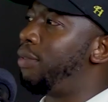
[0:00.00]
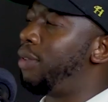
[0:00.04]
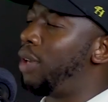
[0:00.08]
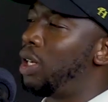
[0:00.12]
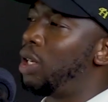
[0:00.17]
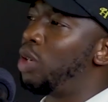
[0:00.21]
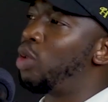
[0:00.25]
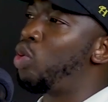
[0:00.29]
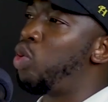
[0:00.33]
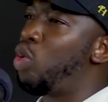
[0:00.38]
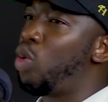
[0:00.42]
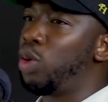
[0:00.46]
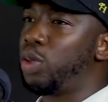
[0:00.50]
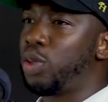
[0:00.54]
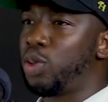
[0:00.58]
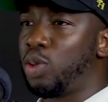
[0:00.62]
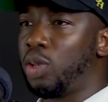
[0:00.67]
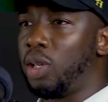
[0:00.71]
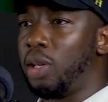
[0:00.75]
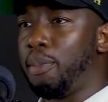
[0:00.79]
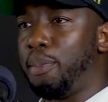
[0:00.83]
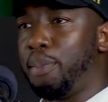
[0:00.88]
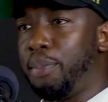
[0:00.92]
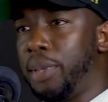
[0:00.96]
you're very
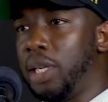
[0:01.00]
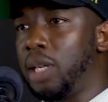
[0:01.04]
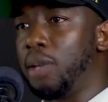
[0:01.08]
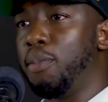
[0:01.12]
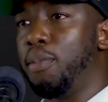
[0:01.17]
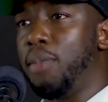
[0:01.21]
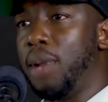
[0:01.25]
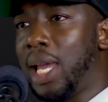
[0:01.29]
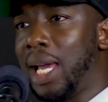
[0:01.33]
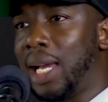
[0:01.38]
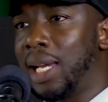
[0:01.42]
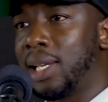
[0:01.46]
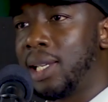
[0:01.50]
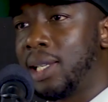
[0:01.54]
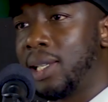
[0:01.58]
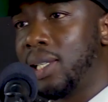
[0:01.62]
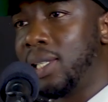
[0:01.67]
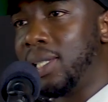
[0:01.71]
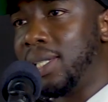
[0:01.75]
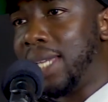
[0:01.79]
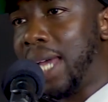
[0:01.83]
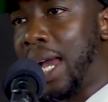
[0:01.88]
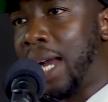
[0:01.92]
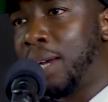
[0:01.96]
close to a big black
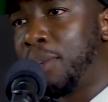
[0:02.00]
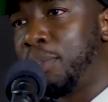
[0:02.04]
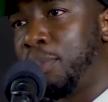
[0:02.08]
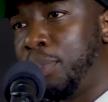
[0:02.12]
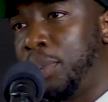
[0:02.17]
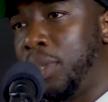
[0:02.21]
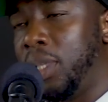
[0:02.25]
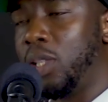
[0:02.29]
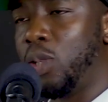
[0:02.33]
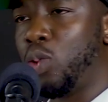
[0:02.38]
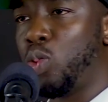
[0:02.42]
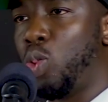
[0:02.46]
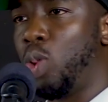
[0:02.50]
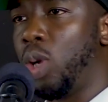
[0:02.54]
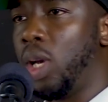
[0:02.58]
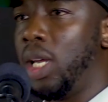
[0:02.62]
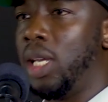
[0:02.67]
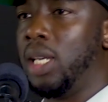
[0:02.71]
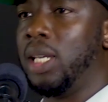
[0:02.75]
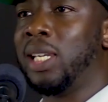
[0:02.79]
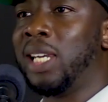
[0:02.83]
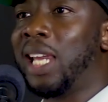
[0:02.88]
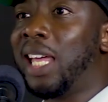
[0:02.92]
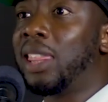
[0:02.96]
dark pit
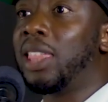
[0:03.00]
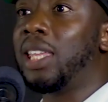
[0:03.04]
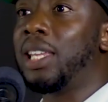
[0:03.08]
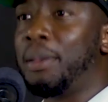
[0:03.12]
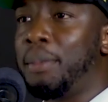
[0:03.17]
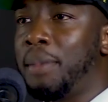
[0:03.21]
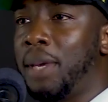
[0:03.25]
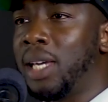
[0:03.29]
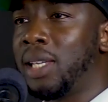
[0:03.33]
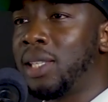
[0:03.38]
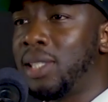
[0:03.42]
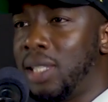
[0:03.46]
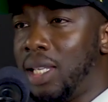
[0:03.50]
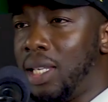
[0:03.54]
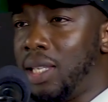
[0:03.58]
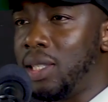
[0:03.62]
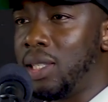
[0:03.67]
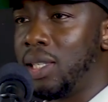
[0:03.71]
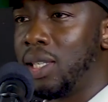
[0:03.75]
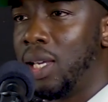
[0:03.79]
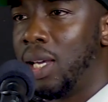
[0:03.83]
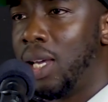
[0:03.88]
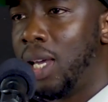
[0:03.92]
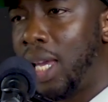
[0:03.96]
where nothing makes
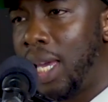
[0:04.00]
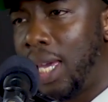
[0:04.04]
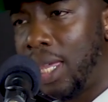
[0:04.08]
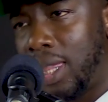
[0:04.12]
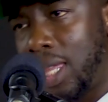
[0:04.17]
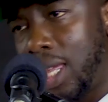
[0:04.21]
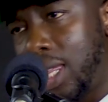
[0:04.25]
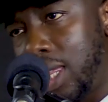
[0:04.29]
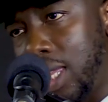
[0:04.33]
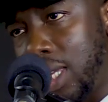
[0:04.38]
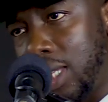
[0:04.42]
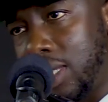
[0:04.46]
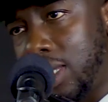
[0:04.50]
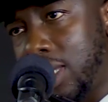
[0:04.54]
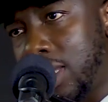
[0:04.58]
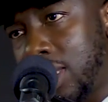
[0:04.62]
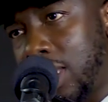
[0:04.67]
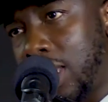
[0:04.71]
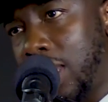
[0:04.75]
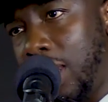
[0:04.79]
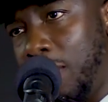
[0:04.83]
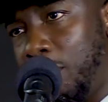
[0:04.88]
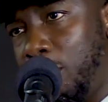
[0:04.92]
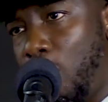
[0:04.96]
sense. And then there's
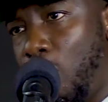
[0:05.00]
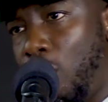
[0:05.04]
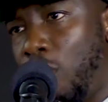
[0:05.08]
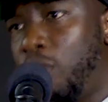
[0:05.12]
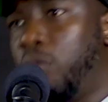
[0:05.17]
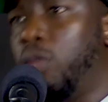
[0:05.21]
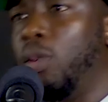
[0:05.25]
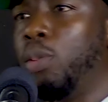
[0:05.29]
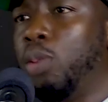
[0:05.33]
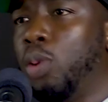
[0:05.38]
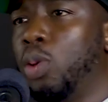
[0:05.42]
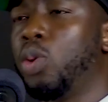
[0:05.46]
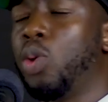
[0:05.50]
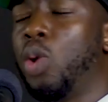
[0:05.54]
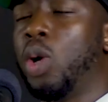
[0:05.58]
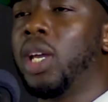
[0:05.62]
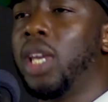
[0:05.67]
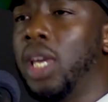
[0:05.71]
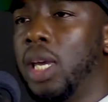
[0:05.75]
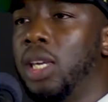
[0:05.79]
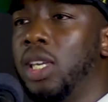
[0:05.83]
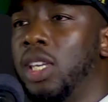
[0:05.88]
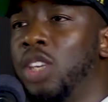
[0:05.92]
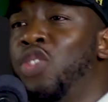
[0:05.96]
this glimmer of hope.
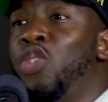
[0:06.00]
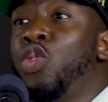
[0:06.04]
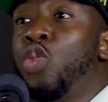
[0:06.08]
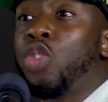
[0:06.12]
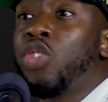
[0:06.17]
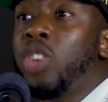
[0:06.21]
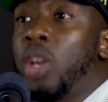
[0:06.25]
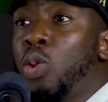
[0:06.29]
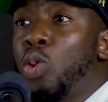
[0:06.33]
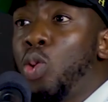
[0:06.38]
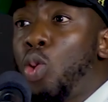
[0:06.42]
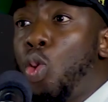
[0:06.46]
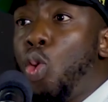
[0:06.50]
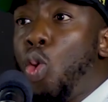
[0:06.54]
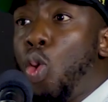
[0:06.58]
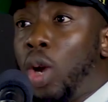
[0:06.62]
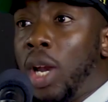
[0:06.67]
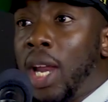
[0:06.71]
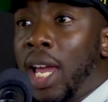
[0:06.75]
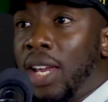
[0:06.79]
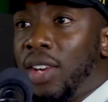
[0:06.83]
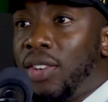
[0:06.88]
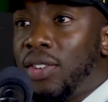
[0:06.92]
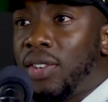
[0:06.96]
Okay, ishindoshando
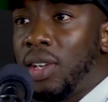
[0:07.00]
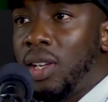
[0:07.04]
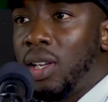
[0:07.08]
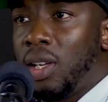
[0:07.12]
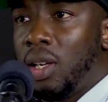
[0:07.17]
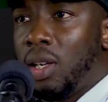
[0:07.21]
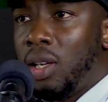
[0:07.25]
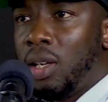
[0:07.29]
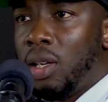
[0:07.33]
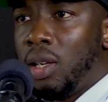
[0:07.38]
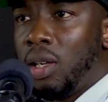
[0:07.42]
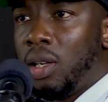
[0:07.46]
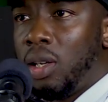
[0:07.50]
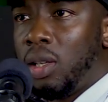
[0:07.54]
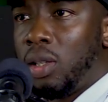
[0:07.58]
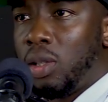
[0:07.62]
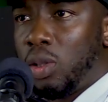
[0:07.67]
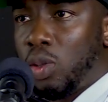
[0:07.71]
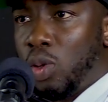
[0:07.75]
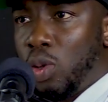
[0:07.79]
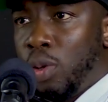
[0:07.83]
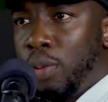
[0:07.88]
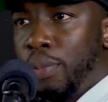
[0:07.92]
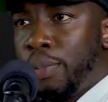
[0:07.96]
gona izvi.
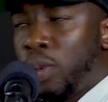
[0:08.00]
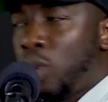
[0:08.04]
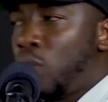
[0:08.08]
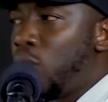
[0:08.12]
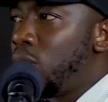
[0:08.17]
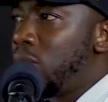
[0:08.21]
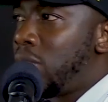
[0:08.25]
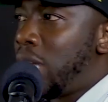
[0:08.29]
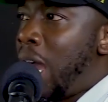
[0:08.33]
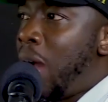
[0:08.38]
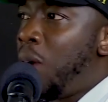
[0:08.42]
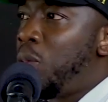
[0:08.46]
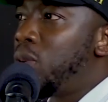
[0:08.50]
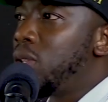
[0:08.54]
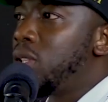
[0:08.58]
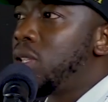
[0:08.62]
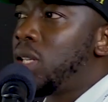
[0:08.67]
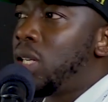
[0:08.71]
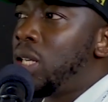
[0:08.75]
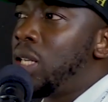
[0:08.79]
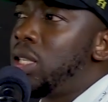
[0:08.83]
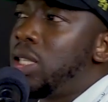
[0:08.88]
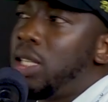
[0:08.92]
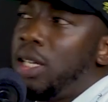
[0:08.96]
You know, because I
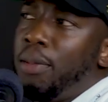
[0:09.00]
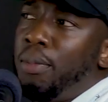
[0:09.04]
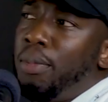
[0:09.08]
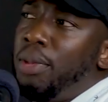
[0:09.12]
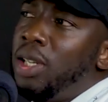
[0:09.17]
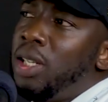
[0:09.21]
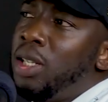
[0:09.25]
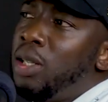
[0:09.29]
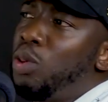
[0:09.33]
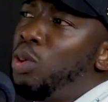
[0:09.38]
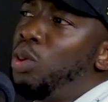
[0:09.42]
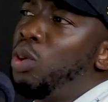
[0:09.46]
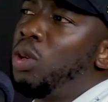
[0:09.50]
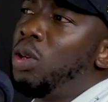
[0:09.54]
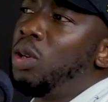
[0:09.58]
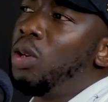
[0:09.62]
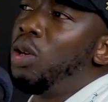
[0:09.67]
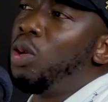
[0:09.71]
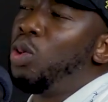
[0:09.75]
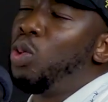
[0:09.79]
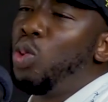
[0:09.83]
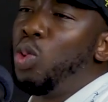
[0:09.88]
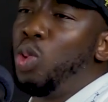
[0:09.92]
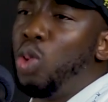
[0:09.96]
was reasonably
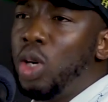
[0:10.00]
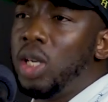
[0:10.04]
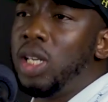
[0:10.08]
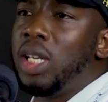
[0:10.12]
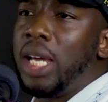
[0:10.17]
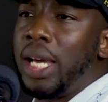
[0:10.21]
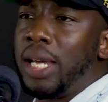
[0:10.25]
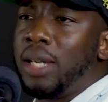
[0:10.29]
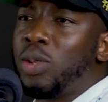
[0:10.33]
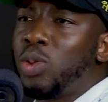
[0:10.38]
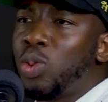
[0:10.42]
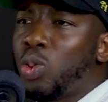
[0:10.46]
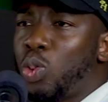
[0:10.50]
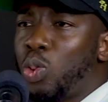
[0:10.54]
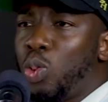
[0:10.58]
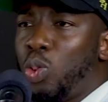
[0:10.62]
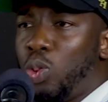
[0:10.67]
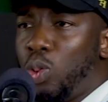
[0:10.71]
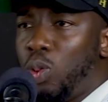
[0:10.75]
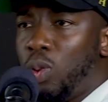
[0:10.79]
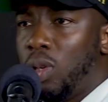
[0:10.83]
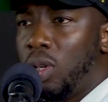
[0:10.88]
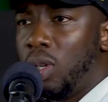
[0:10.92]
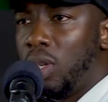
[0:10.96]
good at
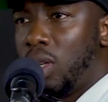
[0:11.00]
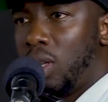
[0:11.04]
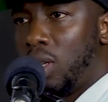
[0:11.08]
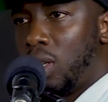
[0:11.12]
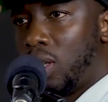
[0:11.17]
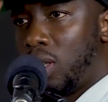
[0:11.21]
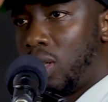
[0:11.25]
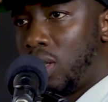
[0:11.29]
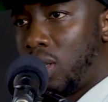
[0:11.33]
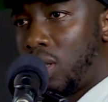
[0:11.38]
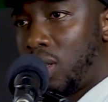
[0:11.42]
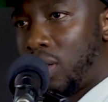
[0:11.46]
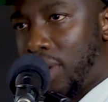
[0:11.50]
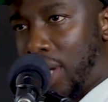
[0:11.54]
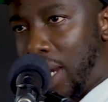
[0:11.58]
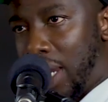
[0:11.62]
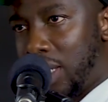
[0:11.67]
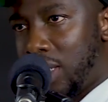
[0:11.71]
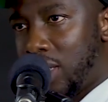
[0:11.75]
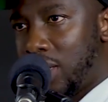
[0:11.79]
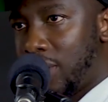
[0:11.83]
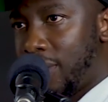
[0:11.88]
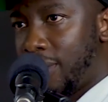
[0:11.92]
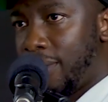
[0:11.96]
school,
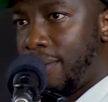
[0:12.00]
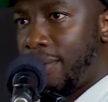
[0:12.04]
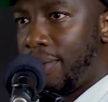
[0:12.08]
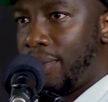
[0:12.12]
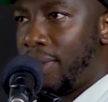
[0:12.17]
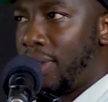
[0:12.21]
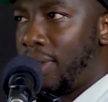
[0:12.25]
right?